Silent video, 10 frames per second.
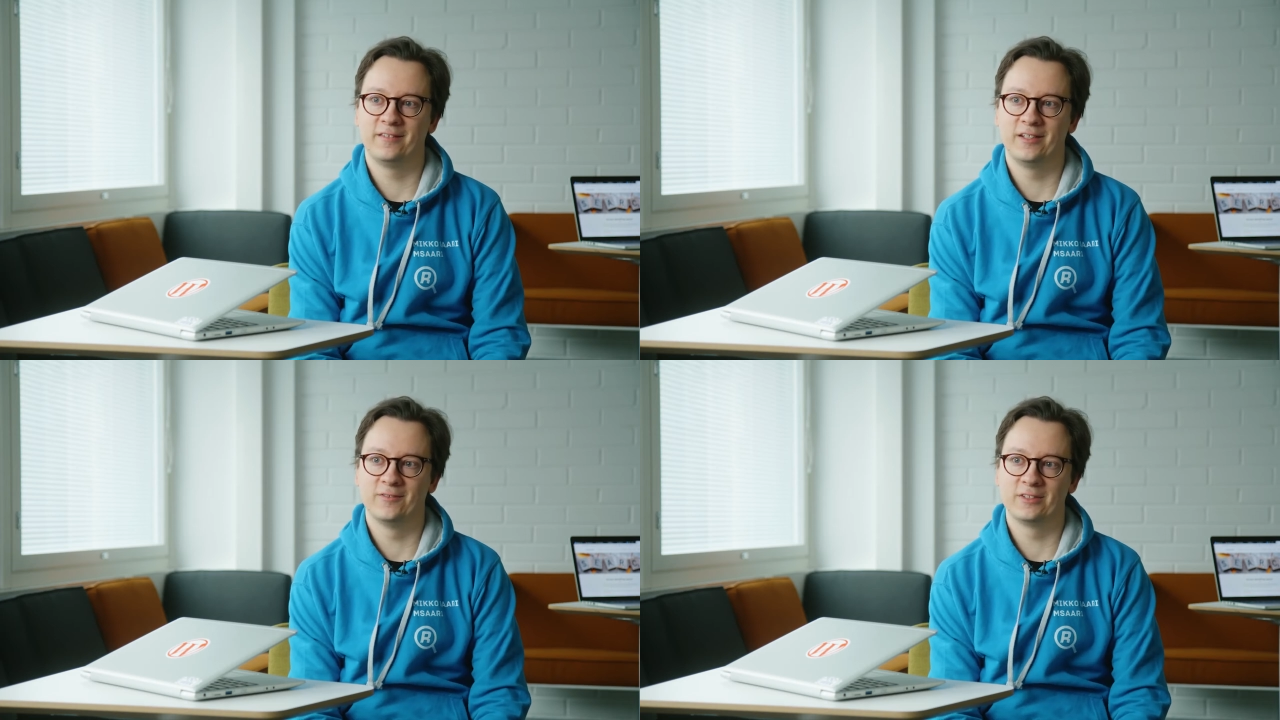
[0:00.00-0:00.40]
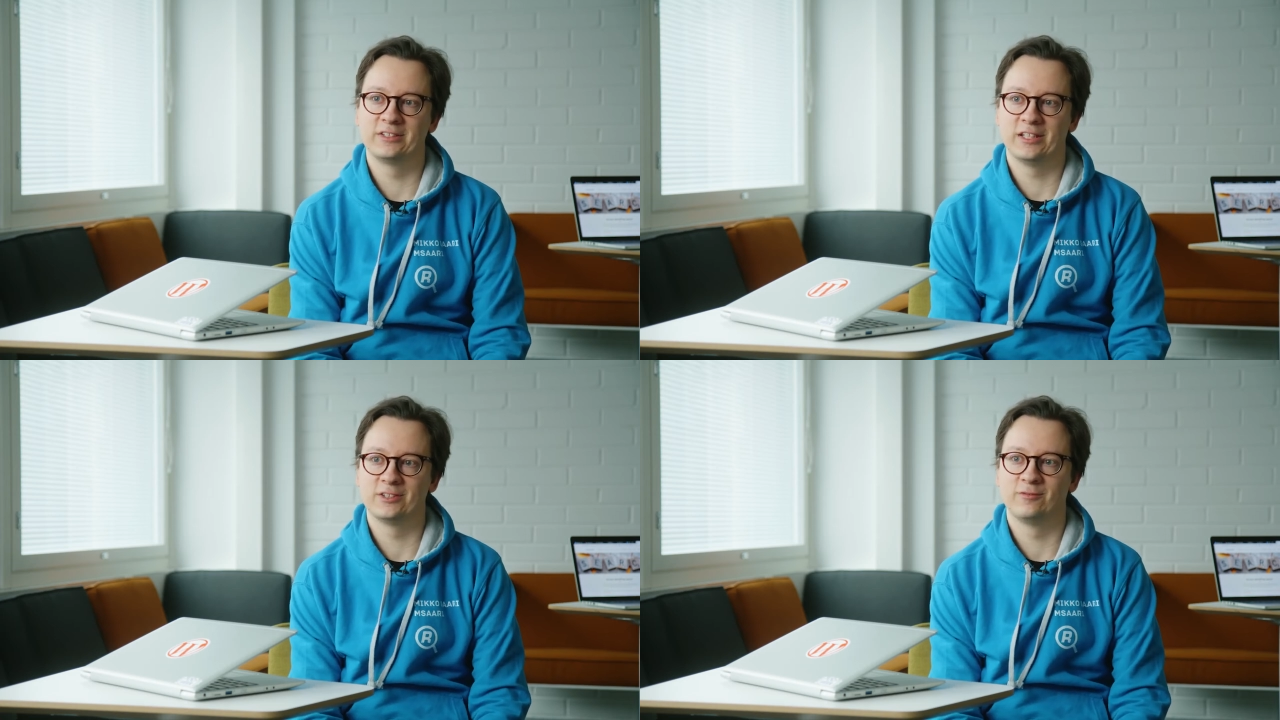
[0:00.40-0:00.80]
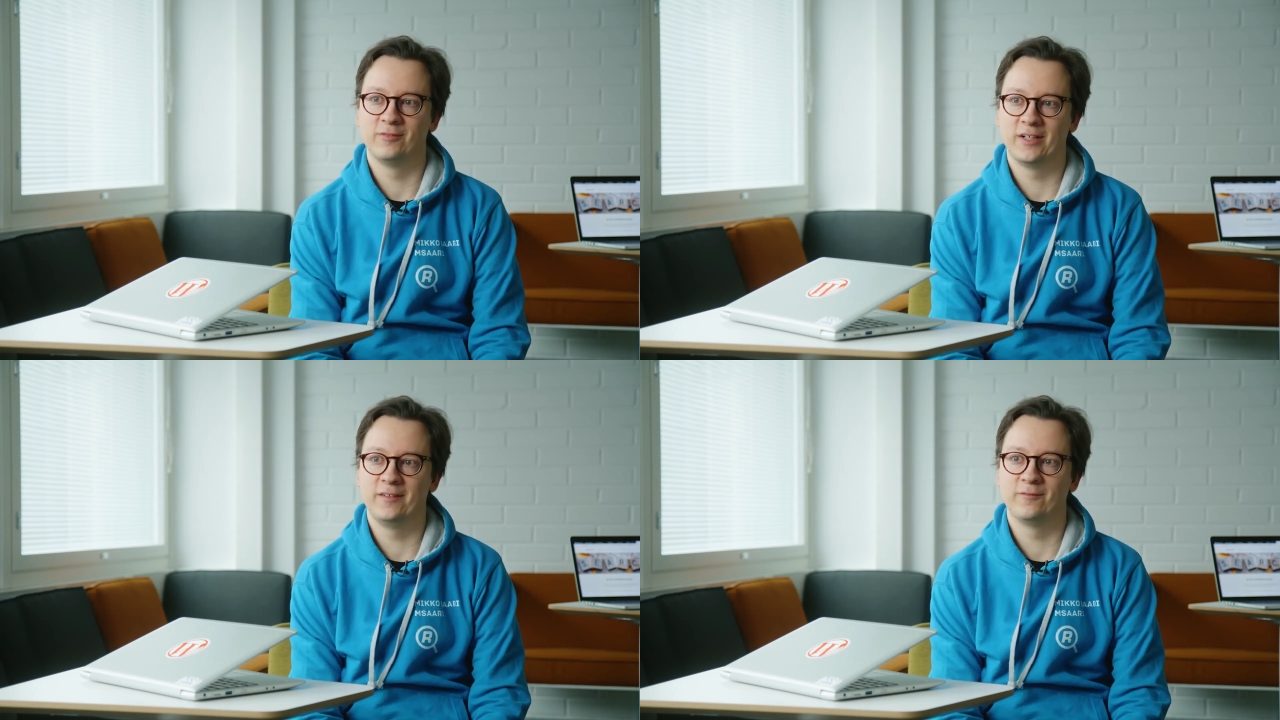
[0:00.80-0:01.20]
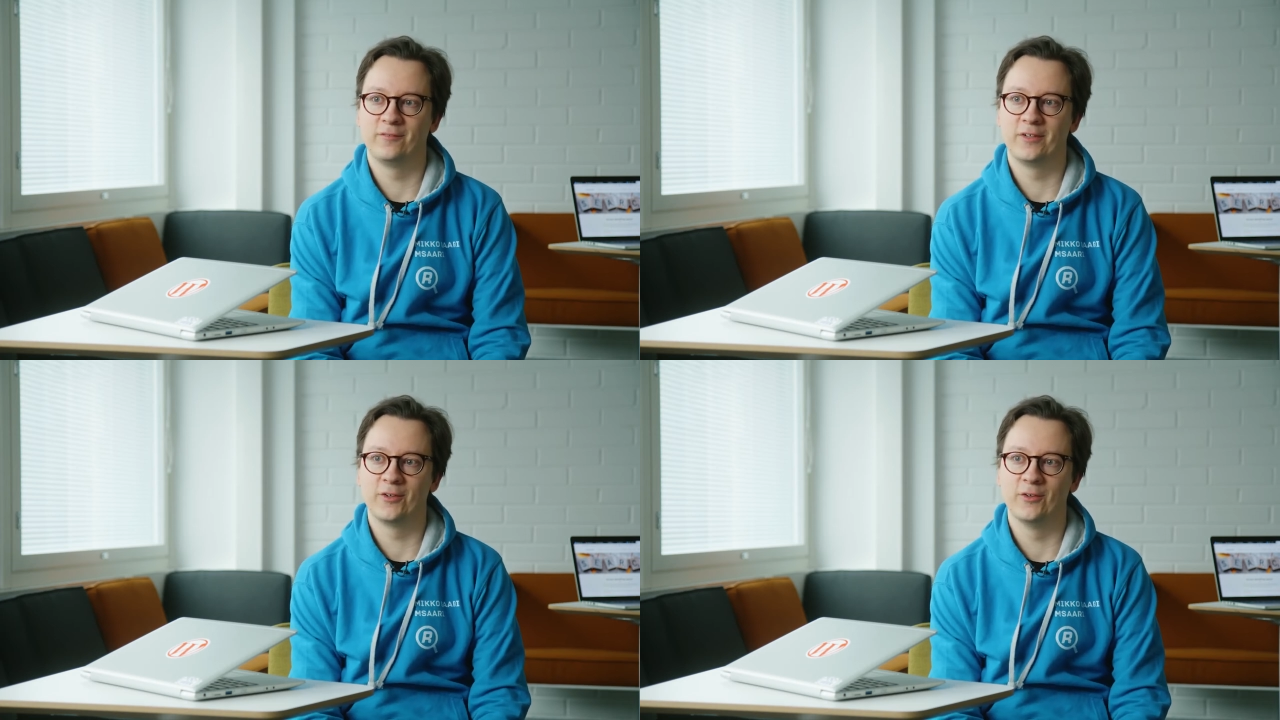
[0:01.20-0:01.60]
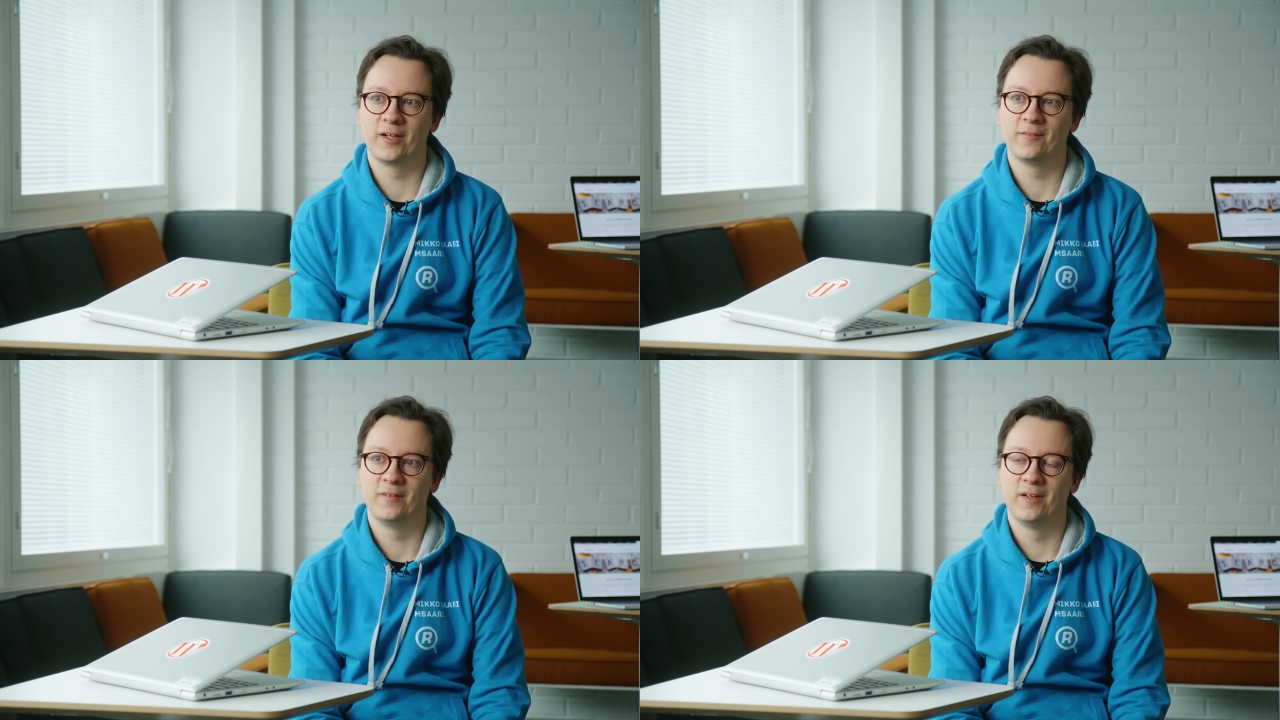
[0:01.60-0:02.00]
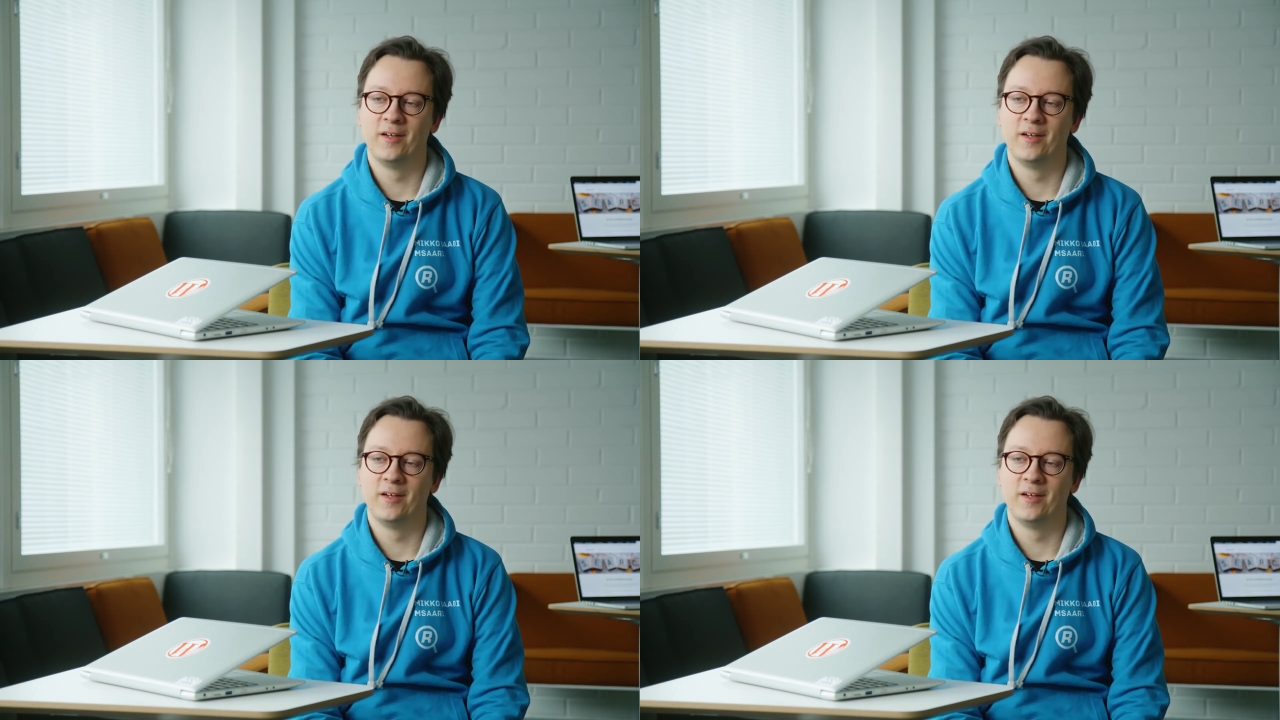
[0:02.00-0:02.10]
It was just very regular